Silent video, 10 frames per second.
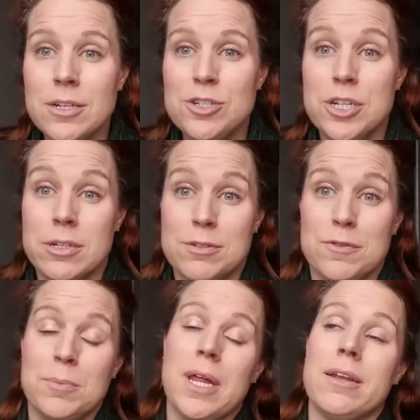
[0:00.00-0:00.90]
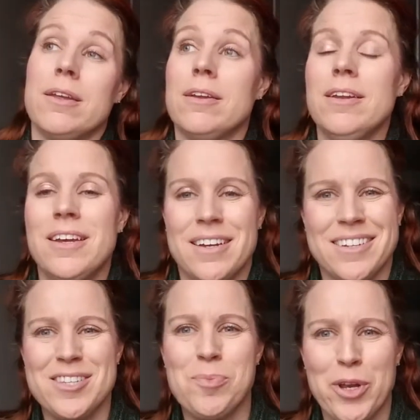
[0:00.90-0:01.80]
Cheers from London.
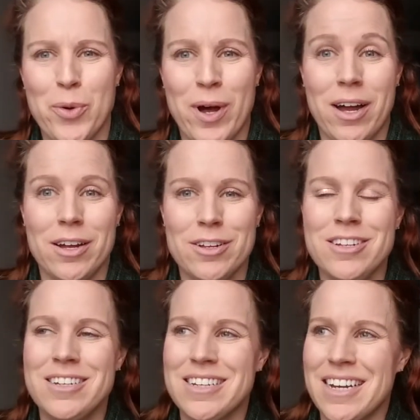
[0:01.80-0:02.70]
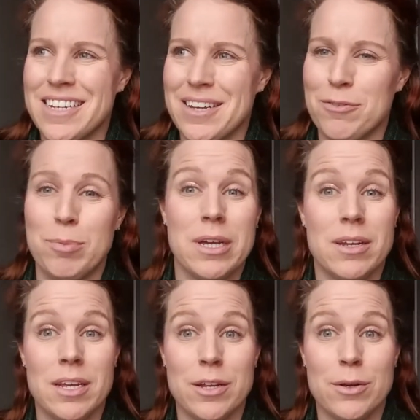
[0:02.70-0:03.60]
It's been a while. I've
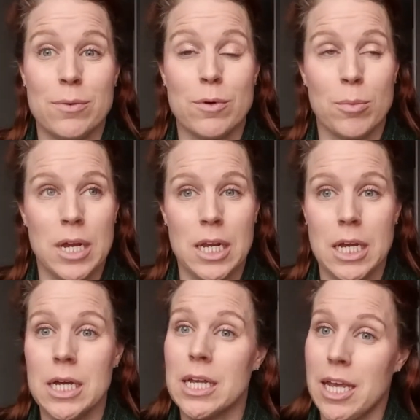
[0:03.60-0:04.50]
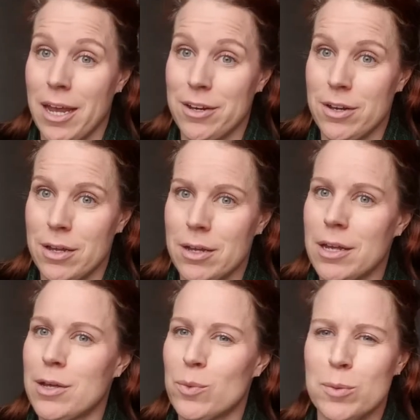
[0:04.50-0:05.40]
been in Romania and Canada
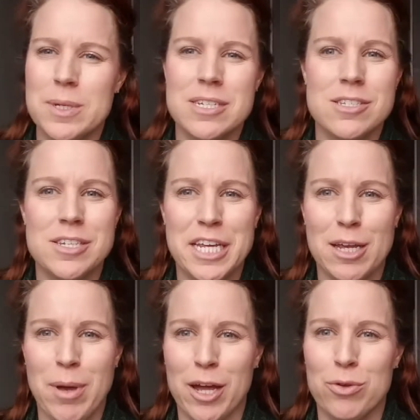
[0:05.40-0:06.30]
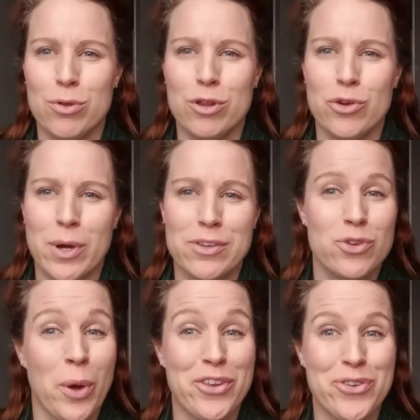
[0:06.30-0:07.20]
and will be sneaking back through the US
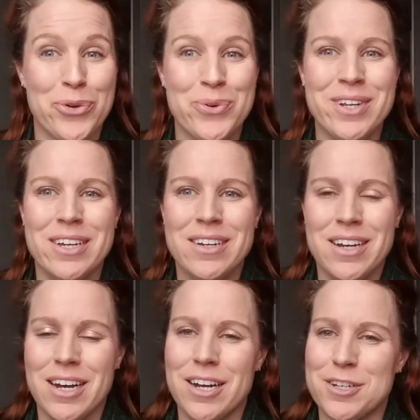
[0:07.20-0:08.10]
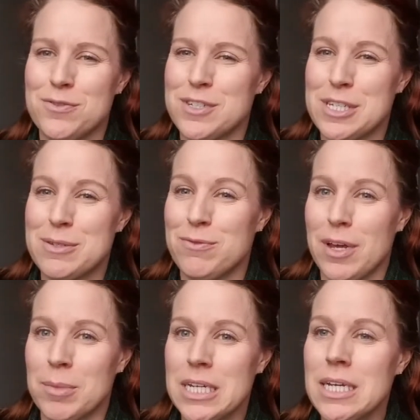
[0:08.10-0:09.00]
quite soon to visit some
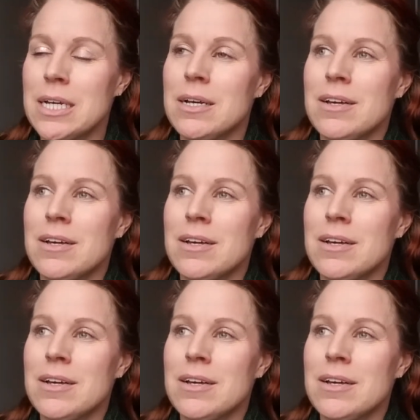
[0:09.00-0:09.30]
family.